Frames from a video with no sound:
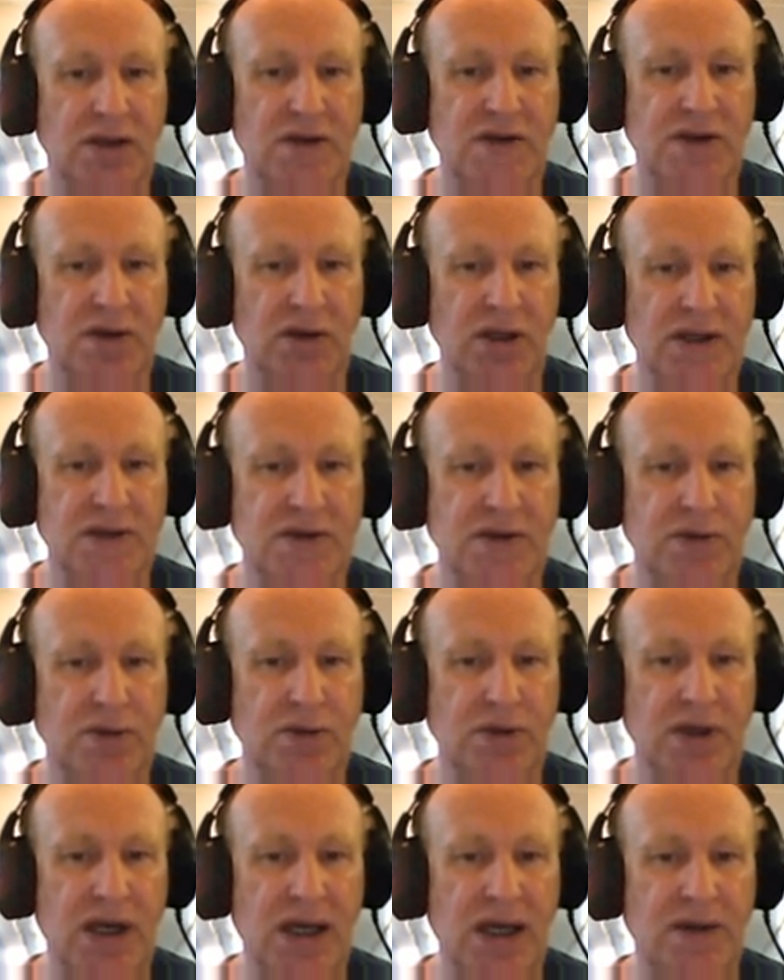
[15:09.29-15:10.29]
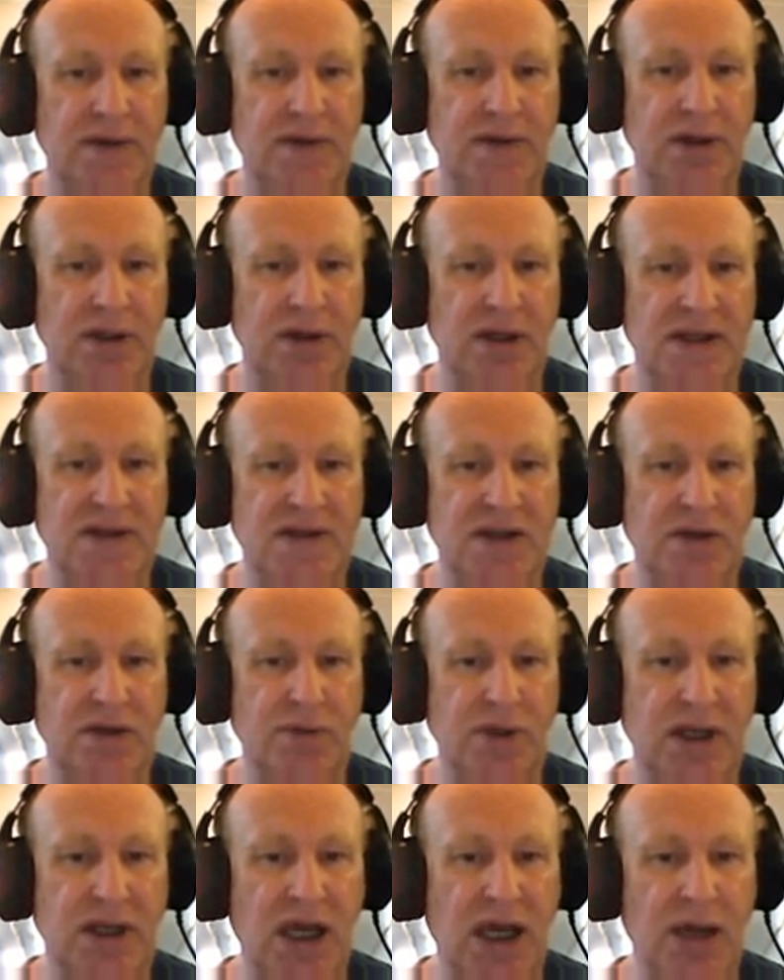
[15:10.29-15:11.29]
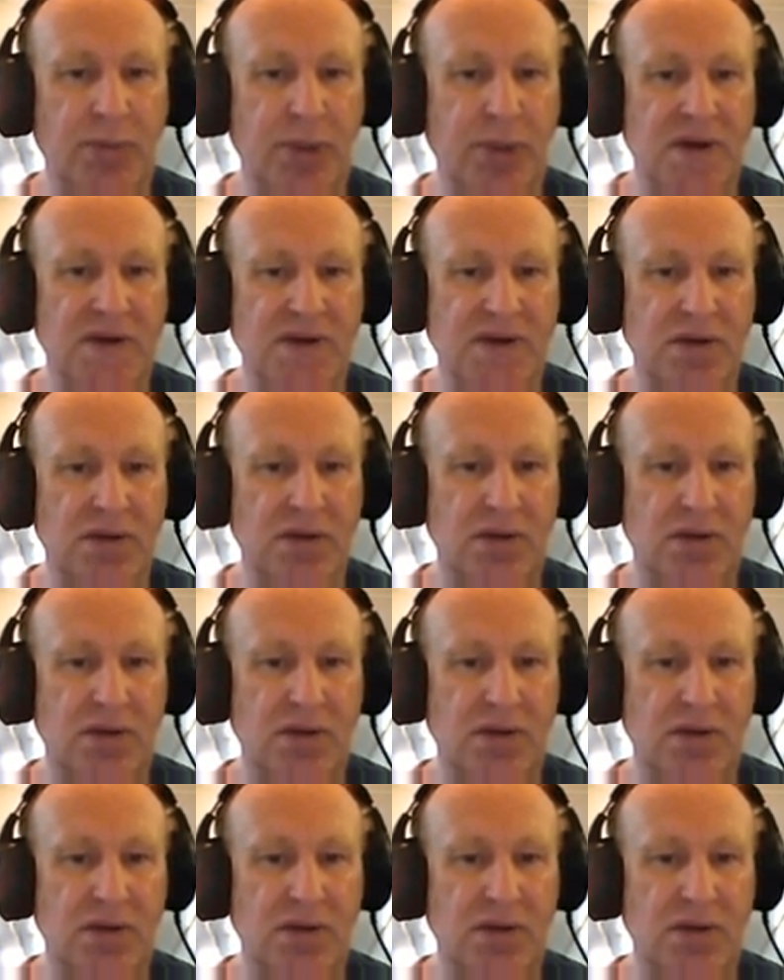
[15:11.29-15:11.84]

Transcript: So let's do that and let's see what happens.